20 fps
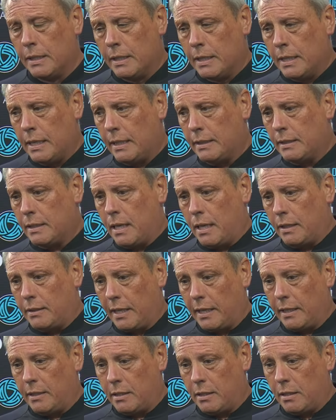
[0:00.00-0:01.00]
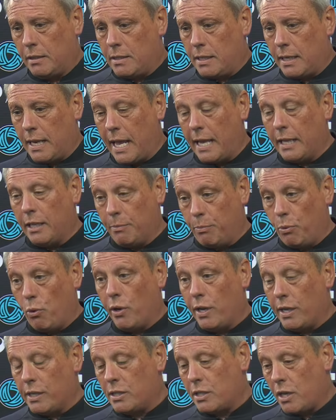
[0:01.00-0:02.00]
And I think today the
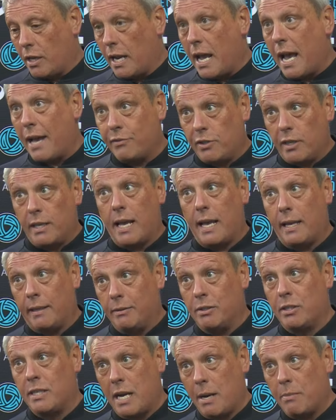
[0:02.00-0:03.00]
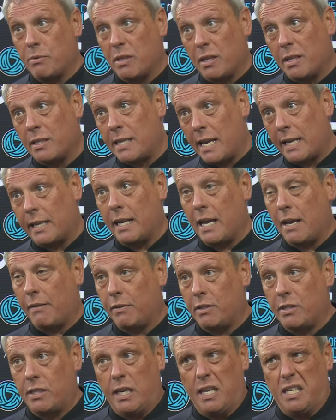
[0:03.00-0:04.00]
boys got after that in terms of the second half of the
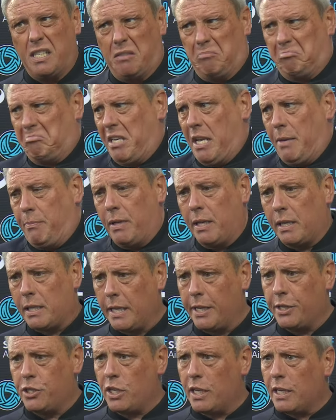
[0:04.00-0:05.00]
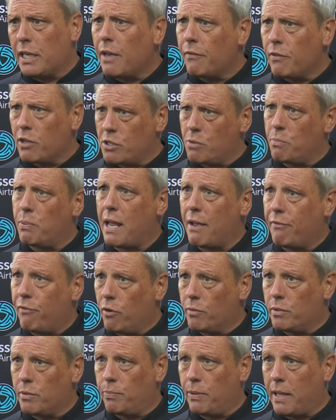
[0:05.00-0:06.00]
season, keeping a clean sheet, giving us a platform
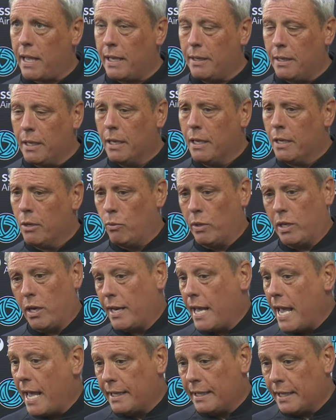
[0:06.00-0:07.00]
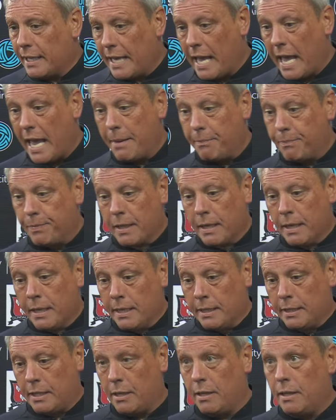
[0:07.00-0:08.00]
to play. We got ahead in the game.
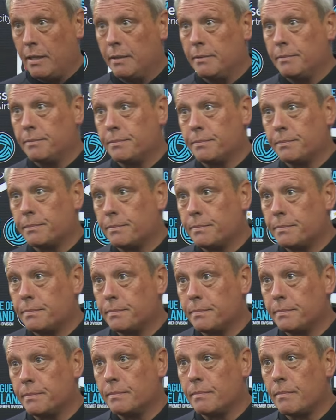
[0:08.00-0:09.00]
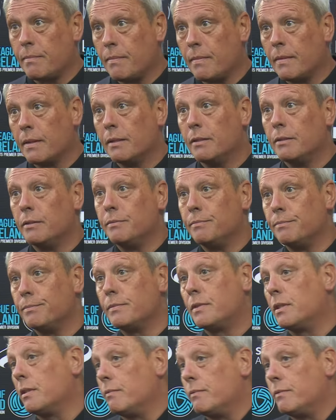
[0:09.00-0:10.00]
You talk about transition play,
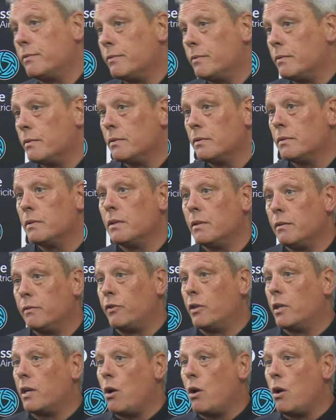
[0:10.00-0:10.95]
and that opening goal was fantastic.